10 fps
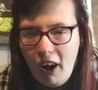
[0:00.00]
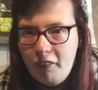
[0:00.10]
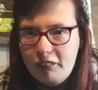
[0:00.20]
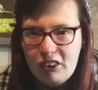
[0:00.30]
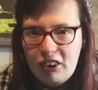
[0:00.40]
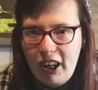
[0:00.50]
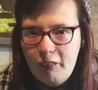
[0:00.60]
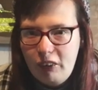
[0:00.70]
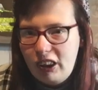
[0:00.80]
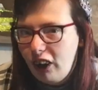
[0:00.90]
I'm just,
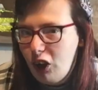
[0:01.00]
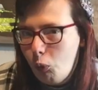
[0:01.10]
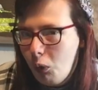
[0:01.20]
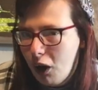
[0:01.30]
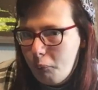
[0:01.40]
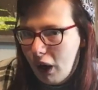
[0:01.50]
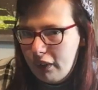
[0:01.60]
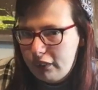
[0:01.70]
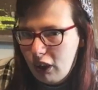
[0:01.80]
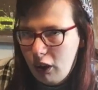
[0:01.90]
if you don't know what a
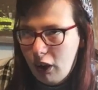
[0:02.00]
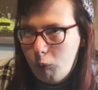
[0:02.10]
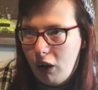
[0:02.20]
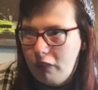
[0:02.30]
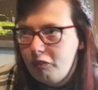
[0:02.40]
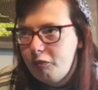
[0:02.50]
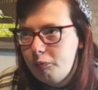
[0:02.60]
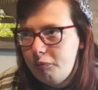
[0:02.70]
monthly